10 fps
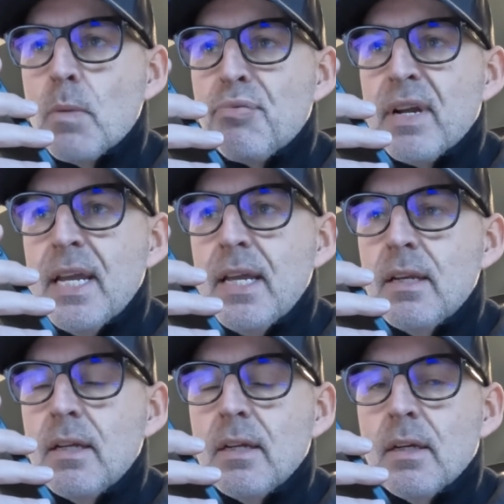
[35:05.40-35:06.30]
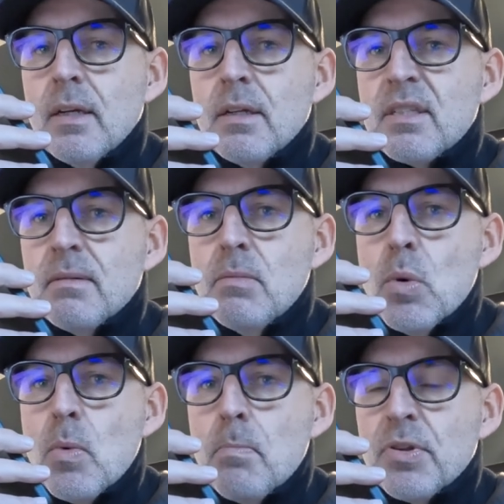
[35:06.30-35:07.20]
to bring in some
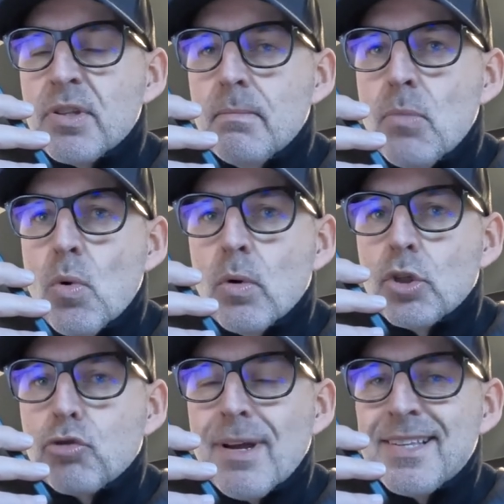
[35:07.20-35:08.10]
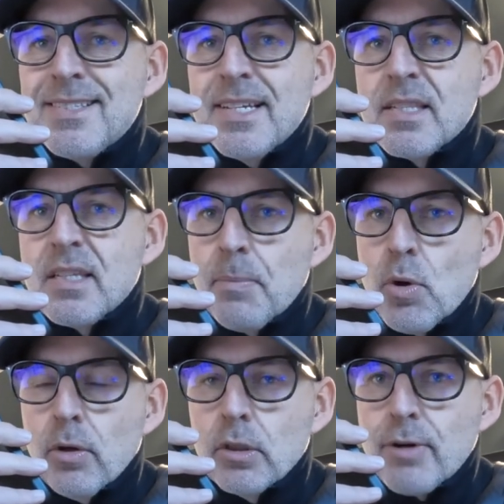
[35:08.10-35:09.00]
more trusted
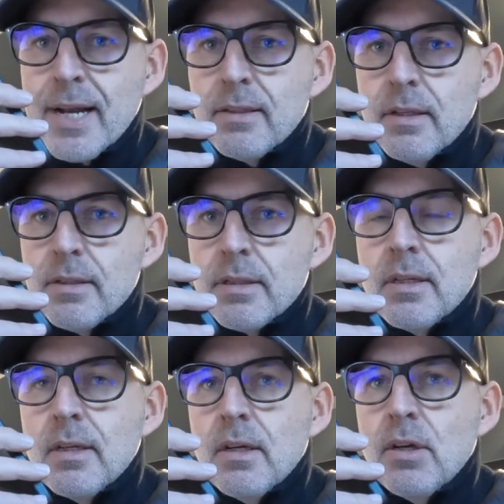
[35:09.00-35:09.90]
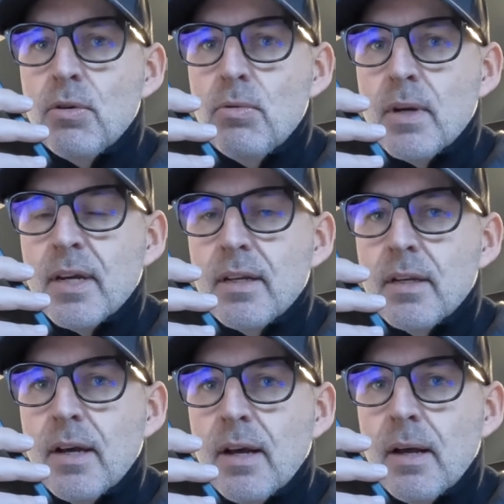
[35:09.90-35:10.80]
subcontractors who
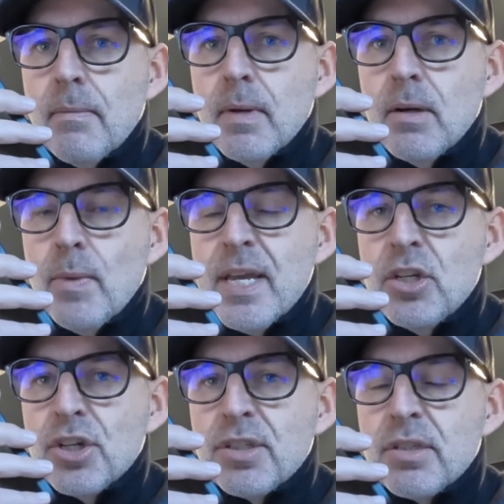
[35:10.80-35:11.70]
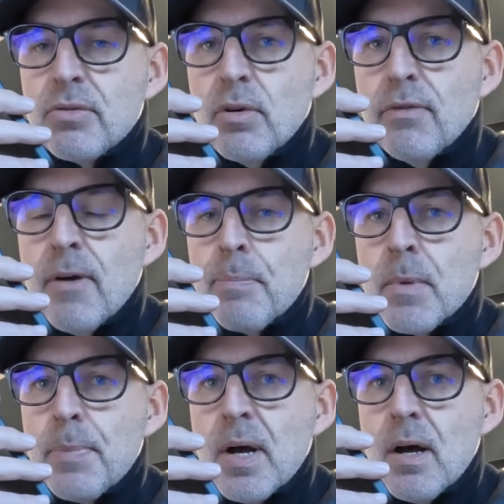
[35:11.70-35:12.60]
can we can just sort of
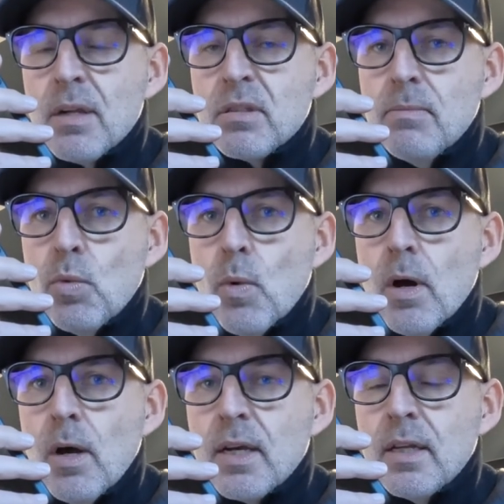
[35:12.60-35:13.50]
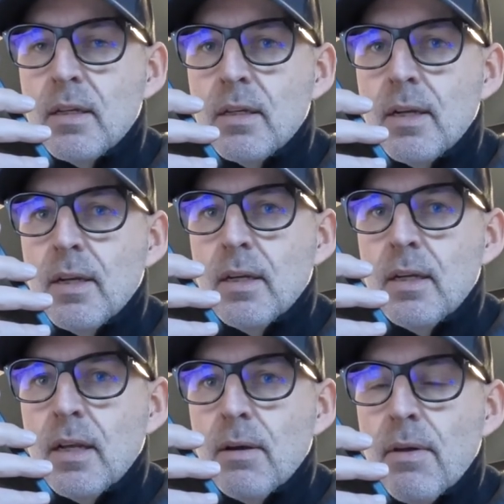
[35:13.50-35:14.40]
pass them the work, and
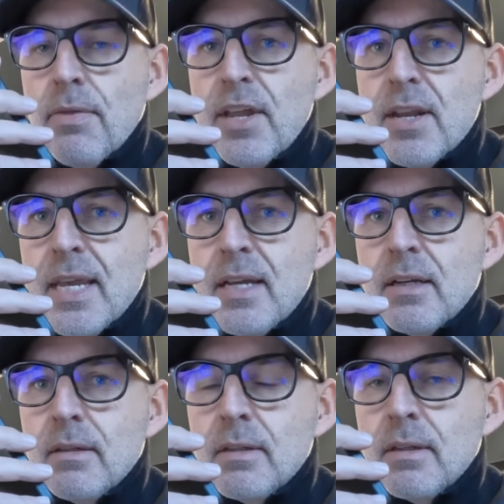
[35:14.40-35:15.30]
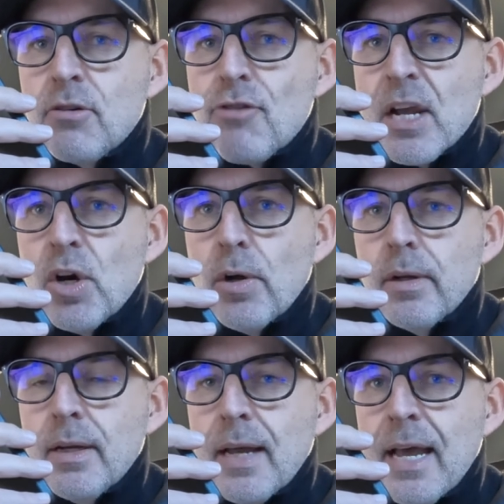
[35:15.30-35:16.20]
you know, then they can crack
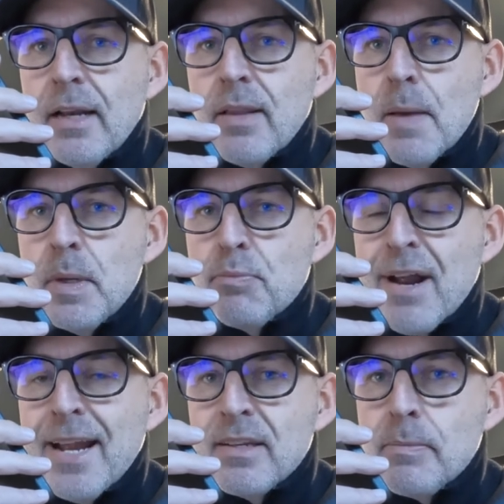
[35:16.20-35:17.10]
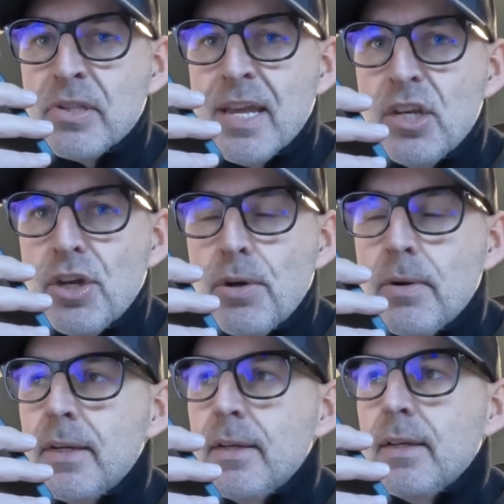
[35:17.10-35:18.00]
on and they'll be branded up as
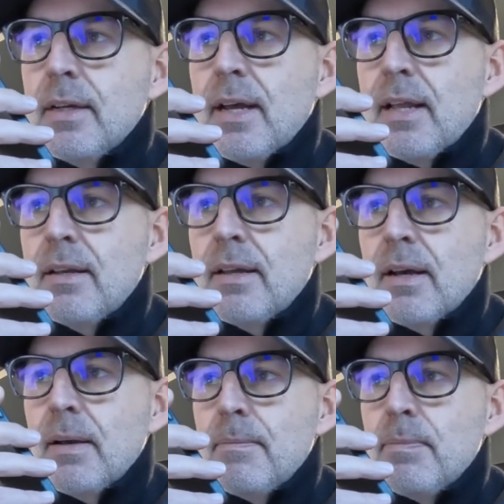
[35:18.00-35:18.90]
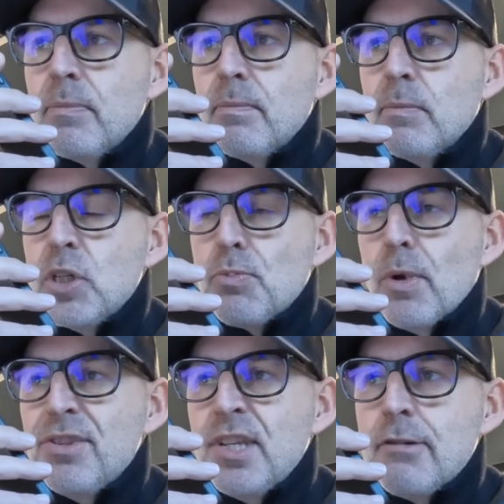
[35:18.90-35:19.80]
NU, and we just
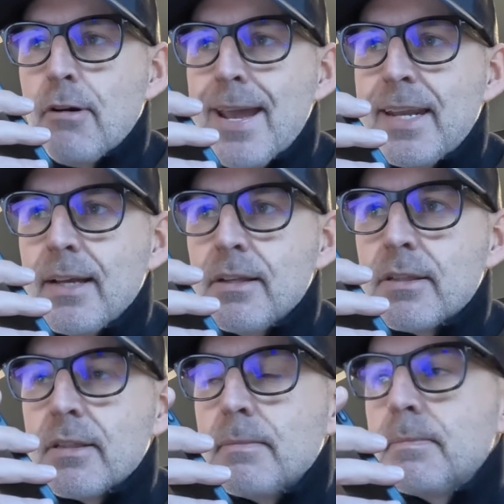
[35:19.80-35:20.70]
want zero headaches.